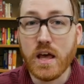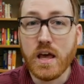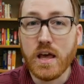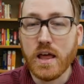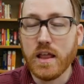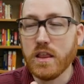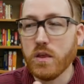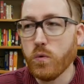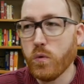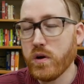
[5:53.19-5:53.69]

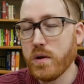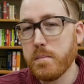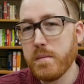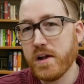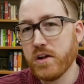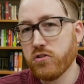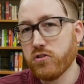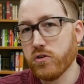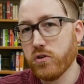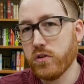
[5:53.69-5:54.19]
And you want to make
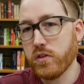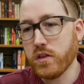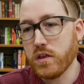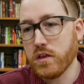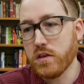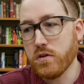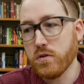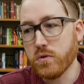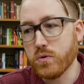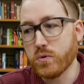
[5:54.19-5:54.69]
sure that
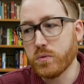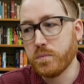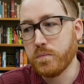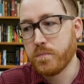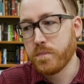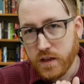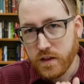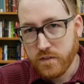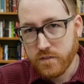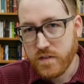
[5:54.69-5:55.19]
you
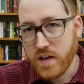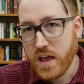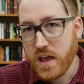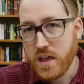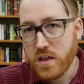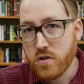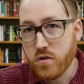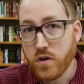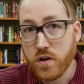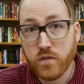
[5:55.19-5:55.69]
convey
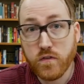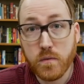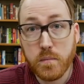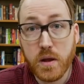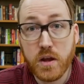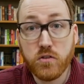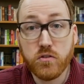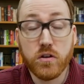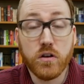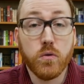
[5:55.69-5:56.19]
your
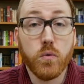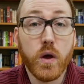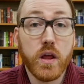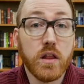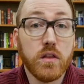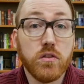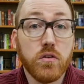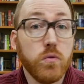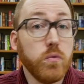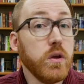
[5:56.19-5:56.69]
information in a way
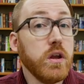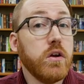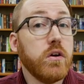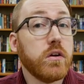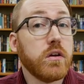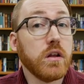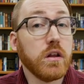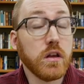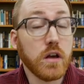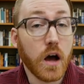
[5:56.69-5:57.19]
that the reader
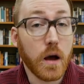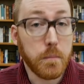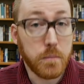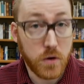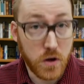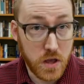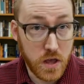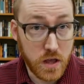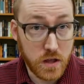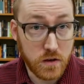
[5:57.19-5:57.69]
can
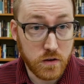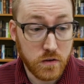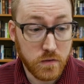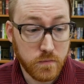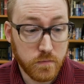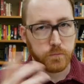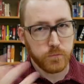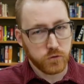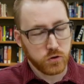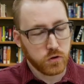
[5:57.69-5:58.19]
comprehend.
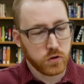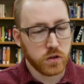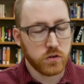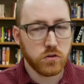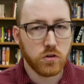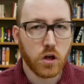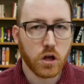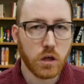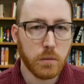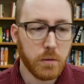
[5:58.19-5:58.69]
So let's
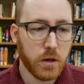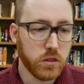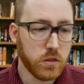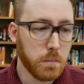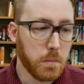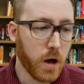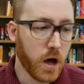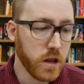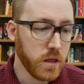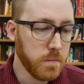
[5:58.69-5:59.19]
talk about the
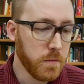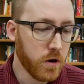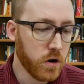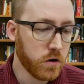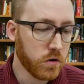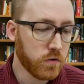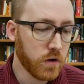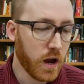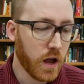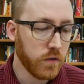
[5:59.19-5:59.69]
body
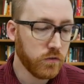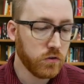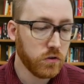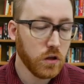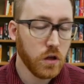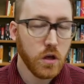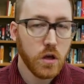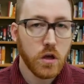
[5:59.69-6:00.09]
paragraphs.